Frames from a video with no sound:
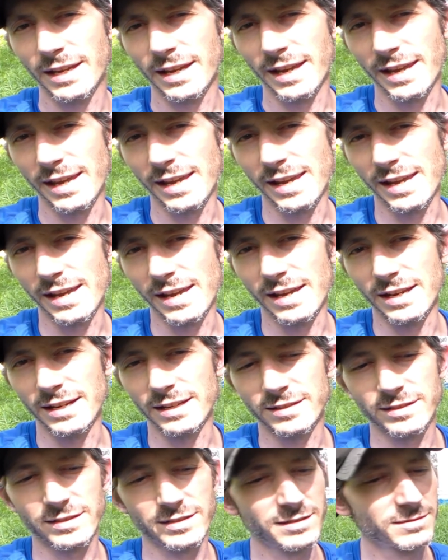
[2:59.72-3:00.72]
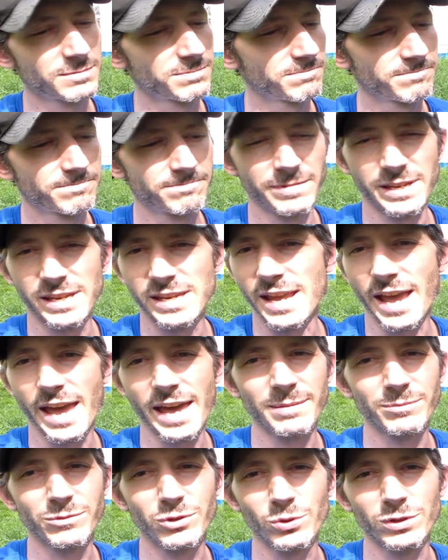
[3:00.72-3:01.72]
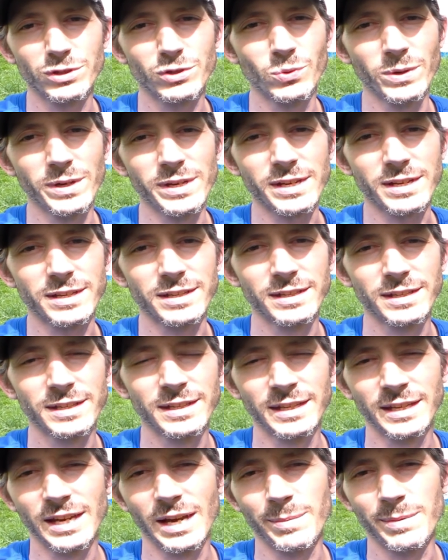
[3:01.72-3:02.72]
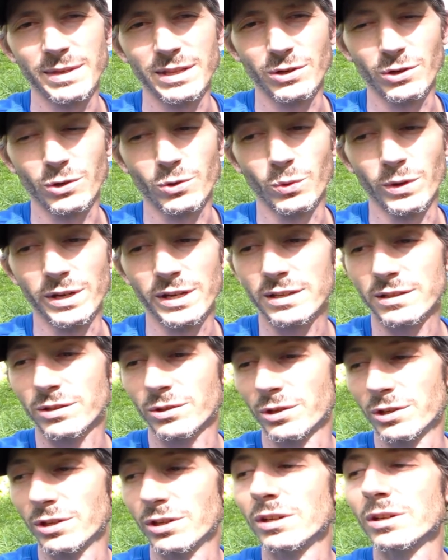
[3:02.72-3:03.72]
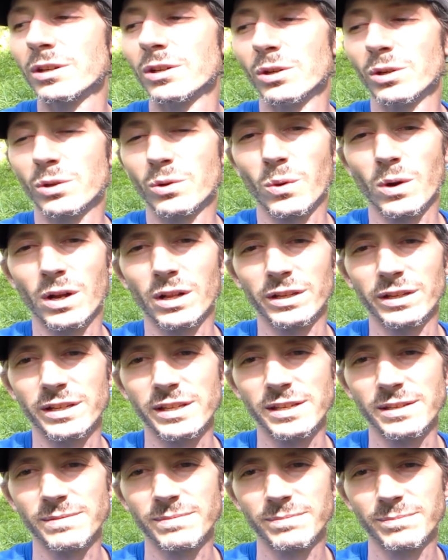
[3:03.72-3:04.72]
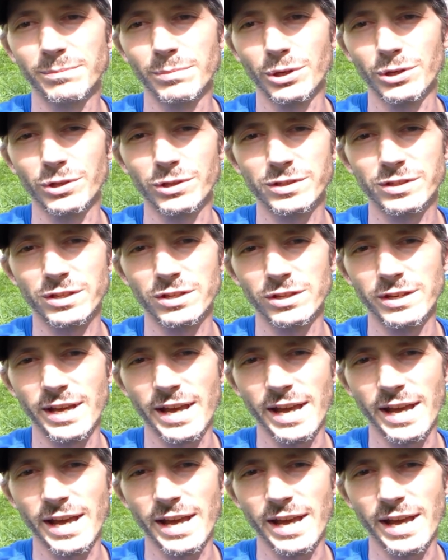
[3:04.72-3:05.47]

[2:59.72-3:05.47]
and he had them to us quick. I mean, they're quick, they're good quality birds, good